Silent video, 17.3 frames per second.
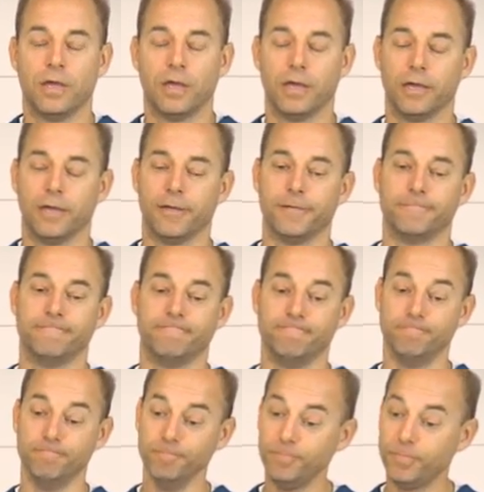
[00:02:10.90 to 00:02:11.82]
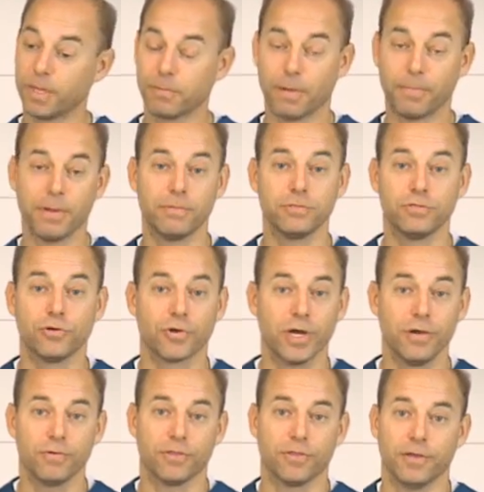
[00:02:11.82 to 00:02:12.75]
But people do
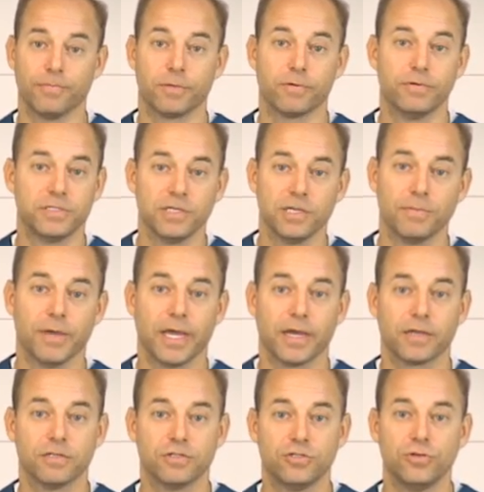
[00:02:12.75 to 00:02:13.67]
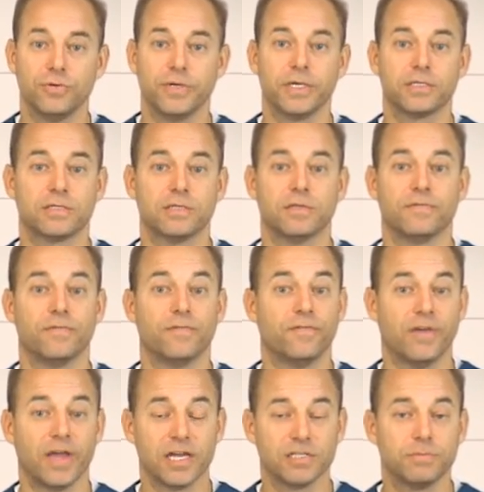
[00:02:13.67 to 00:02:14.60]
great with it. We see you back in 2 weeks, and the
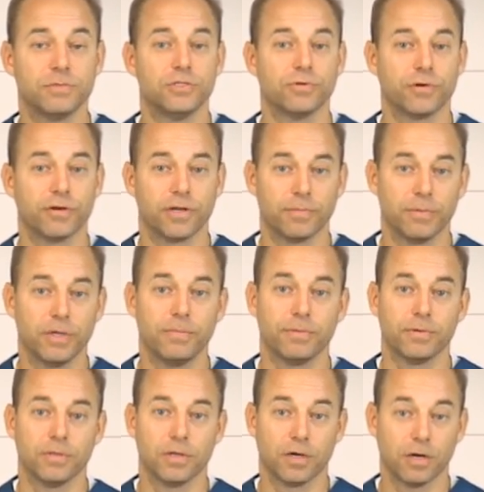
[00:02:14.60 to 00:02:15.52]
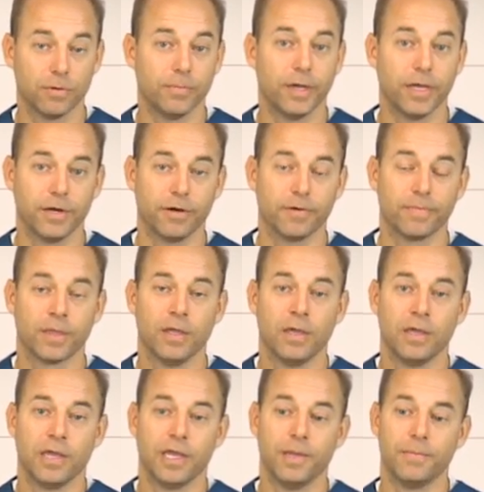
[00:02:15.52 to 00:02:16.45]
vast majority of people are better.
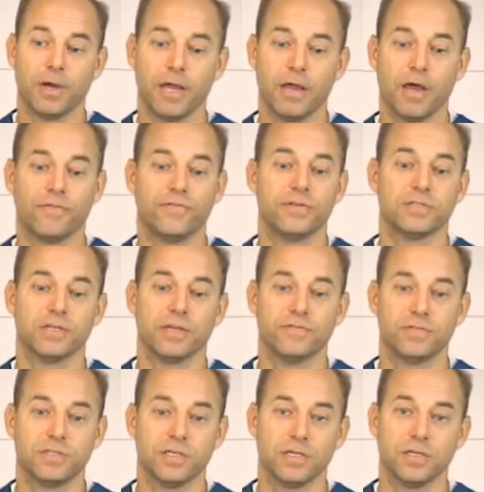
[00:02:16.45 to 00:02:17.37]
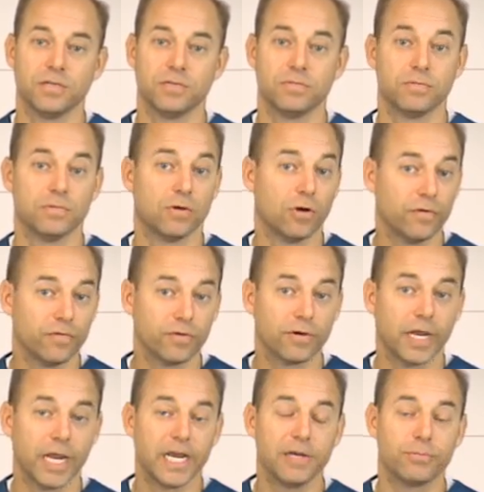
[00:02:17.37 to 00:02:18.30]
In my office, I've seen over
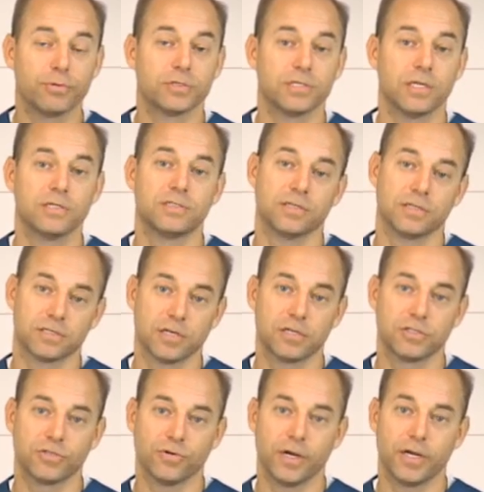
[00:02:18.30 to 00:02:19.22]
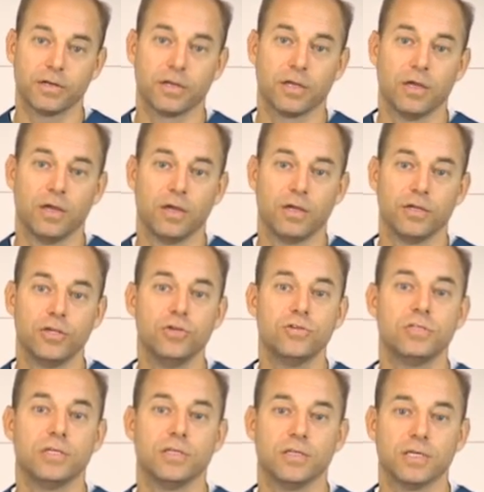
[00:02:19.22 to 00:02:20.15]
an 80% success rate
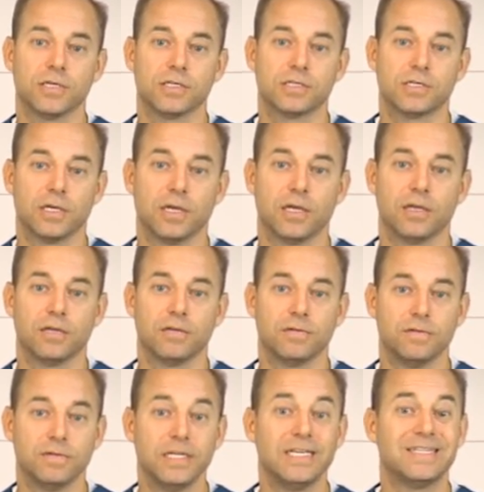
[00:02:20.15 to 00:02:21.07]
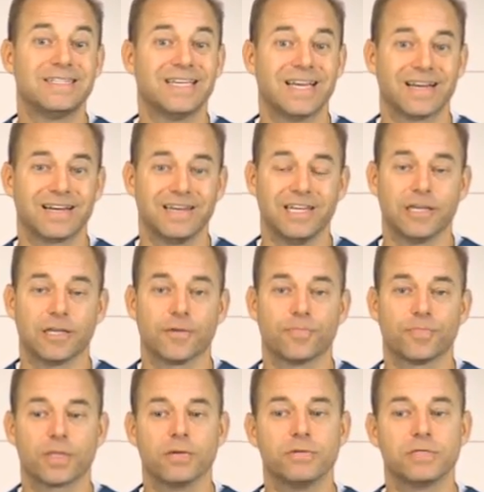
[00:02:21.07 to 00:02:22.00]
using this neat technique.
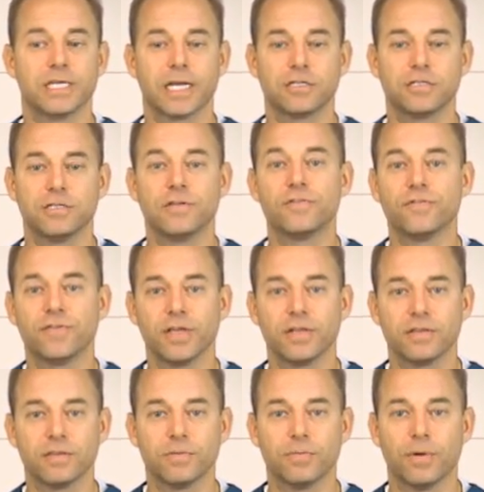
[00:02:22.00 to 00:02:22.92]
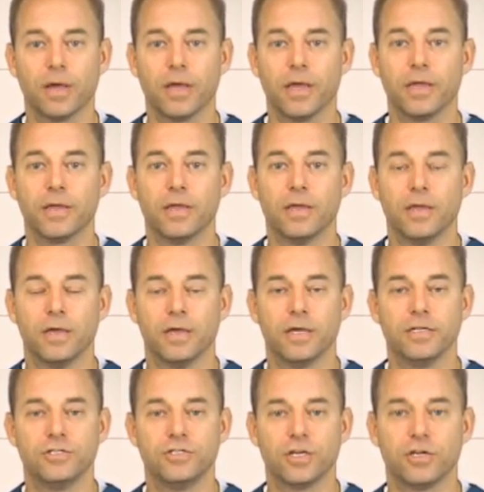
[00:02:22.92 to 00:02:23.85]
It was actually invented by
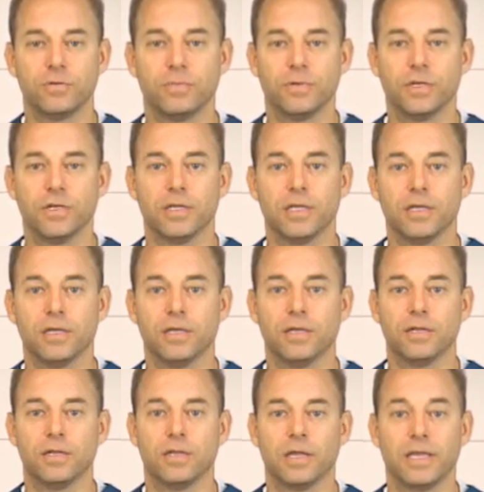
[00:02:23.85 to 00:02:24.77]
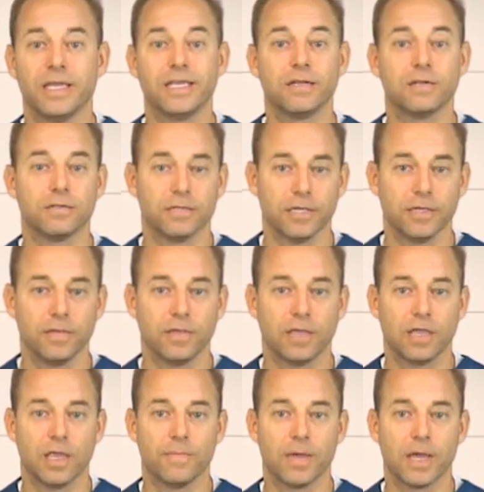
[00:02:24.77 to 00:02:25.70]
a gentleman in Italy. He
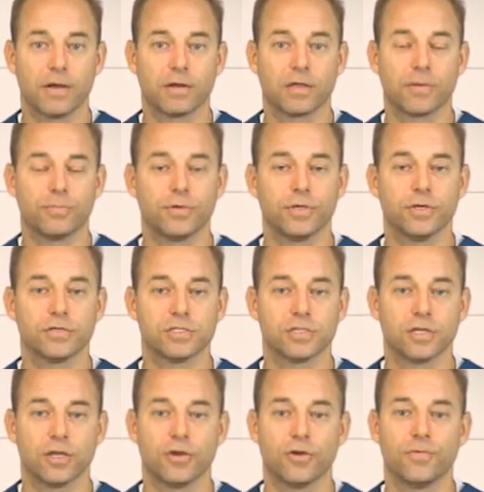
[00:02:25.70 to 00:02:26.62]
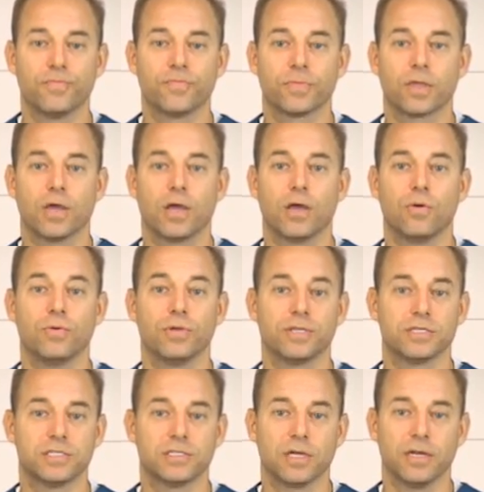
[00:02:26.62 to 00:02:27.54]
came out a couple years ago
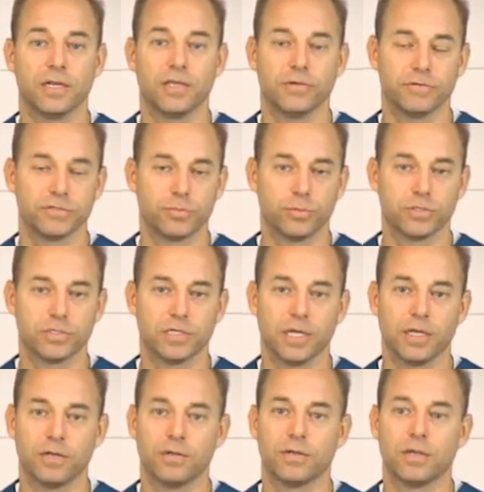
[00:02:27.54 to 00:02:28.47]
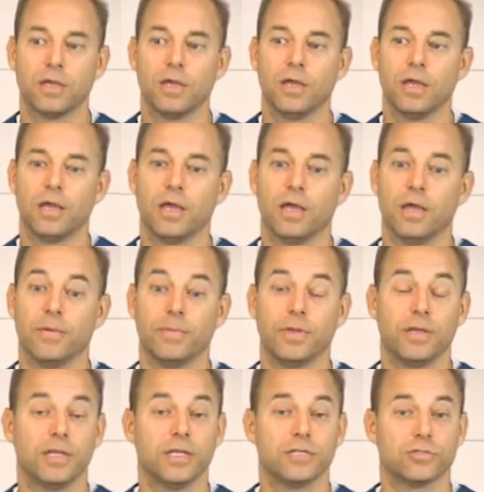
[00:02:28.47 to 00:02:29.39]
with a study that was presented.
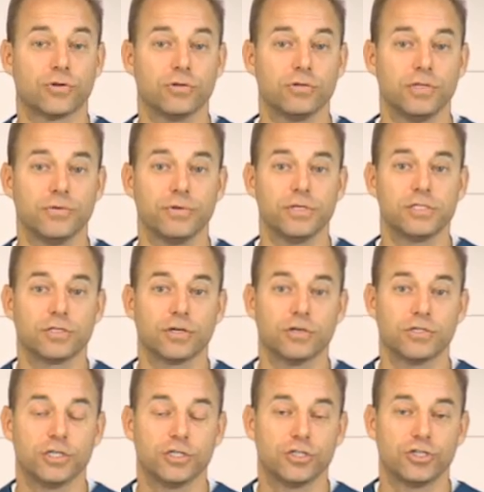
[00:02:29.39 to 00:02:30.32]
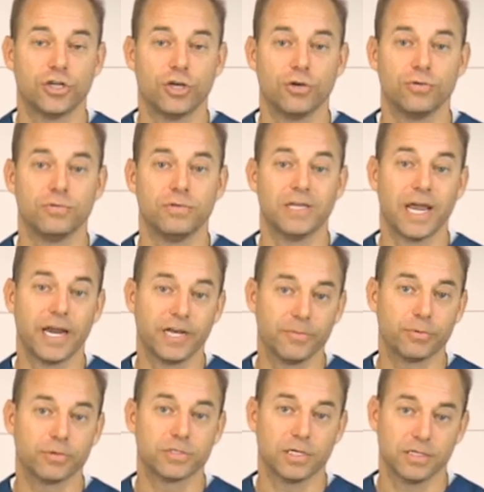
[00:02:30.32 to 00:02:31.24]
In his early research, it showed
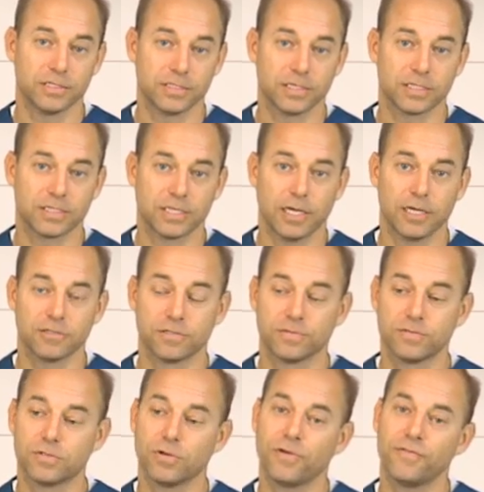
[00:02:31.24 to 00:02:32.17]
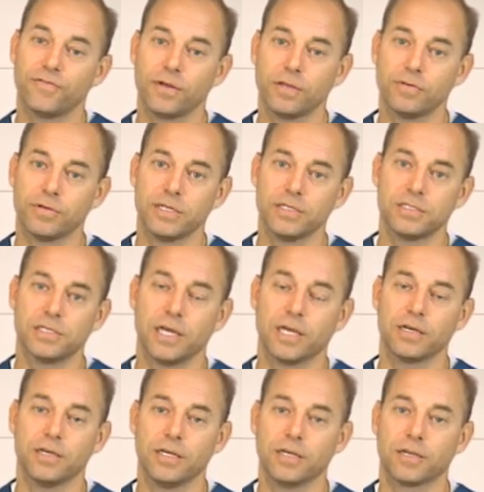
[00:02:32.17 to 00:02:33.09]
90% success. So I followed his
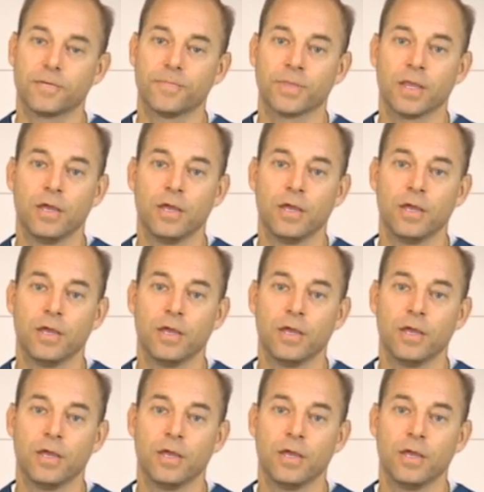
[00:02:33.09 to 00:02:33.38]
technique.